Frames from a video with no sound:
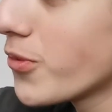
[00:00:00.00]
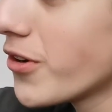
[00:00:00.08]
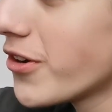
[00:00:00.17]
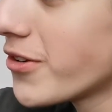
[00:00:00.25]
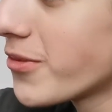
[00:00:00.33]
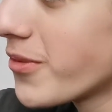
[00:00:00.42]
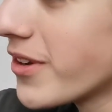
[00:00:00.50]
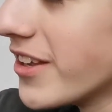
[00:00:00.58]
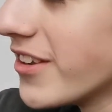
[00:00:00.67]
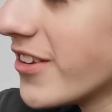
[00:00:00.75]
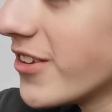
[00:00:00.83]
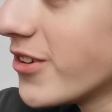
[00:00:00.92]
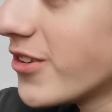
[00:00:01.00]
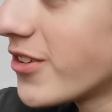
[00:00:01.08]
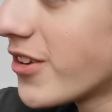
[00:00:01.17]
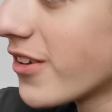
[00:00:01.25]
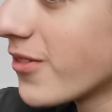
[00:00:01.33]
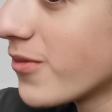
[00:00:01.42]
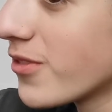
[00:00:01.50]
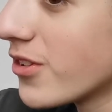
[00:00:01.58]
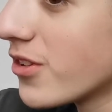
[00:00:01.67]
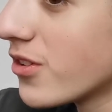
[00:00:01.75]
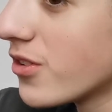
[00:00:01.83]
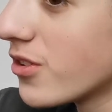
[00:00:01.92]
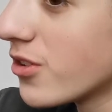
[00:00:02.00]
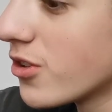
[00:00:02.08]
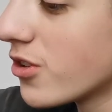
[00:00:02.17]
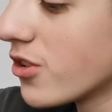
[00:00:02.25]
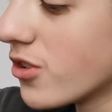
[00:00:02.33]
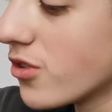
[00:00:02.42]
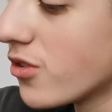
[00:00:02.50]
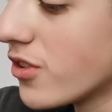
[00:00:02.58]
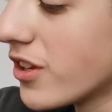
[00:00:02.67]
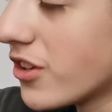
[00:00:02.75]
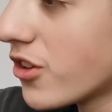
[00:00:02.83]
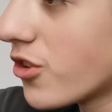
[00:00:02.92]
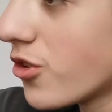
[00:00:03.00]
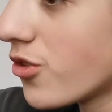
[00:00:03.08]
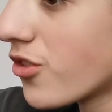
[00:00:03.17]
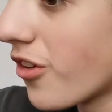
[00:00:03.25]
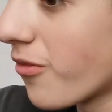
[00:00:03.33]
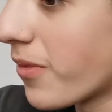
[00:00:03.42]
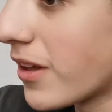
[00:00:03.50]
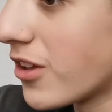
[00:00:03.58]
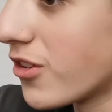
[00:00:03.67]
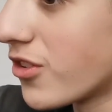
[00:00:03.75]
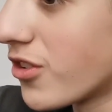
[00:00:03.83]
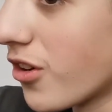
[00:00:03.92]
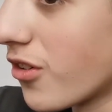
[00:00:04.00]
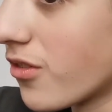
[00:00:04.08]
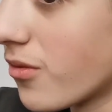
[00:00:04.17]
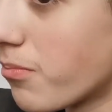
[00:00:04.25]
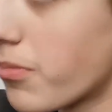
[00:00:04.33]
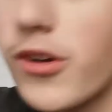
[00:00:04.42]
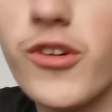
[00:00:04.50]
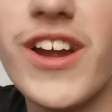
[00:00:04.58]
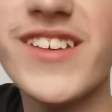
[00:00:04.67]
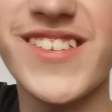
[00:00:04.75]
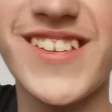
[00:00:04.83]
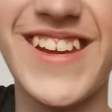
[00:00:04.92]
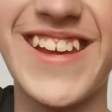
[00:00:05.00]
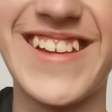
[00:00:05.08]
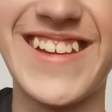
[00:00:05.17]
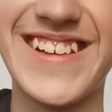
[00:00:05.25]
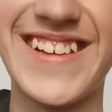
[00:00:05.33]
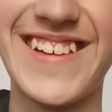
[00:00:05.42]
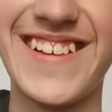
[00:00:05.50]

the word when you, you you need to do stuff but you don't? Procrastinating.